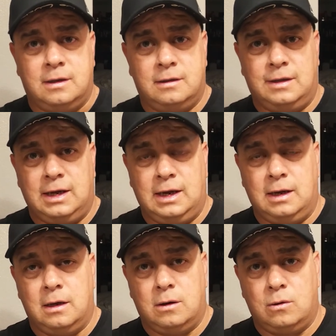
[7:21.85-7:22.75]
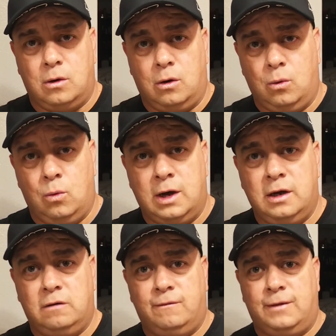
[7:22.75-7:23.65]
the one
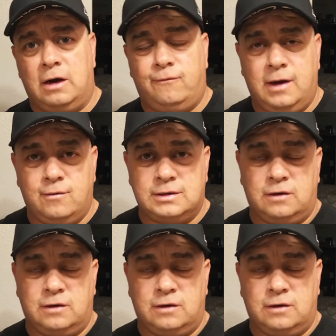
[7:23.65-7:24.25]
of their favorites,